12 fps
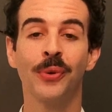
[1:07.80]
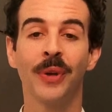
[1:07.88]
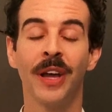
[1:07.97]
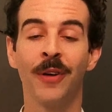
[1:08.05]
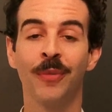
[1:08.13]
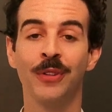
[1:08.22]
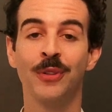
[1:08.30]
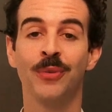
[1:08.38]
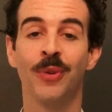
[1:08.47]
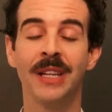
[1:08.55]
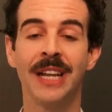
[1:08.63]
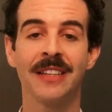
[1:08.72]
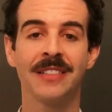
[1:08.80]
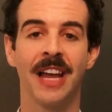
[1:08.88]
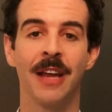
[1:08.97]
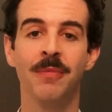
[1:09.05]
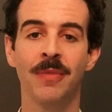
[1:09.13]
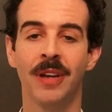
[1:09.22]
And we'll do one last
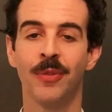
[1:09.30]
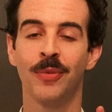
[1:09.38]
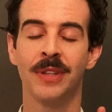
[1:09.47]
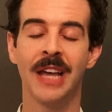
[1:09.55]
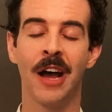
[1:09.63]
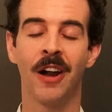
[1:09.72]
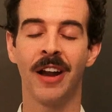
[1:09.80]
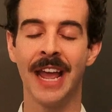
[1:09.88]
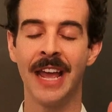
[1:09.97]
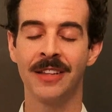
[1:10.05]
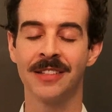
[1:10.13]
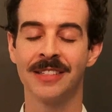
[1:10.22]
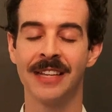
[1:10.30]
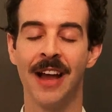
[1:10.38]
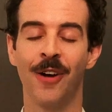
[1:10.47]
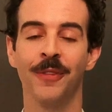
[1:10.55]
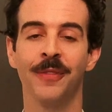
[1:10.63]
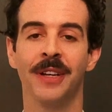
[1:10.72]
time with our hands
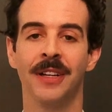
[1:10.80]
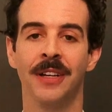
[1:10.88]
down.